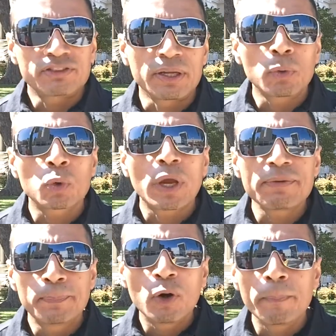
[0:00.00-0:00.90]
civil
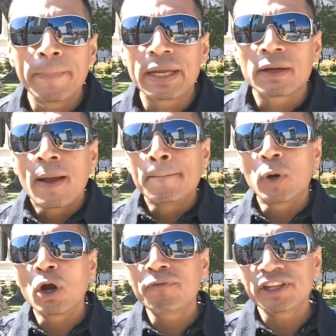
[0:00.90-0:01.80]
rights movement
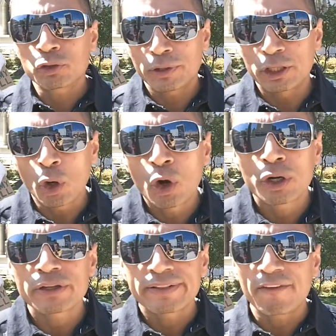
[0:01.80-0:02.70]
moved into the
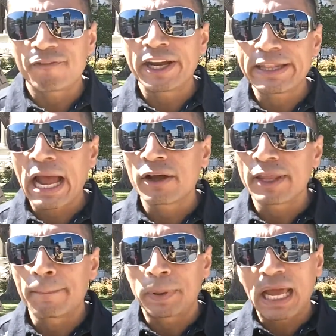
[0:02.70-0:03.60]
north, they find
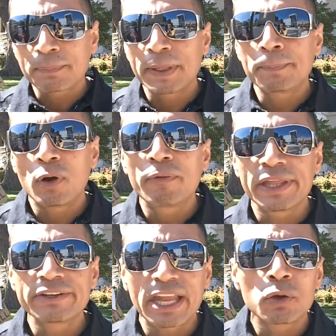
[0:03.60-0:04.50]
out that black people over
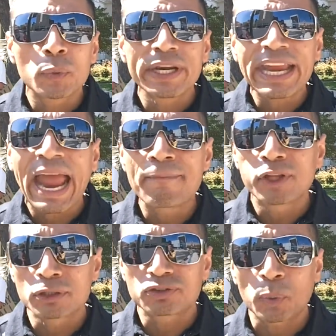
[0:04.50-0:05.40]
there, they already had
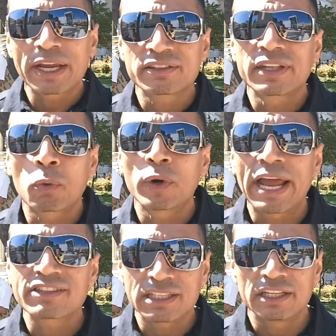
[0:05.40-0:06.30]
those rights that they were
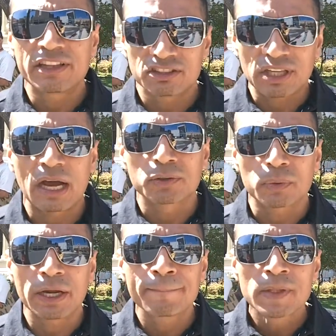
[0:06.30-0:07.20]
asking in the
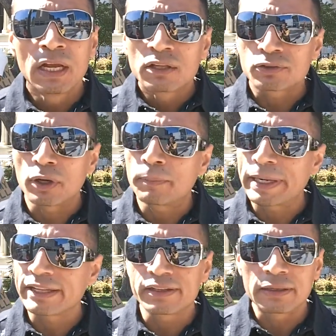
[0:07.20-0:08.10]
south, right? So,
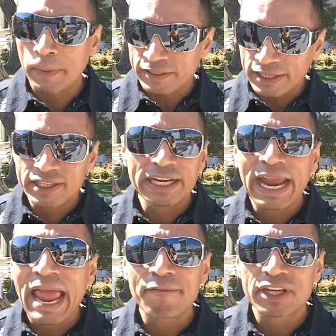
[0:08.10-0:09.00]
but they
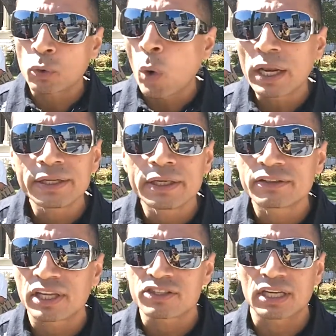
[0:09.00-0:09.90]
didn't have
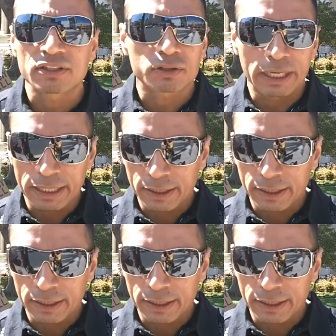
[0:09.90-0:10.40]
equality, such as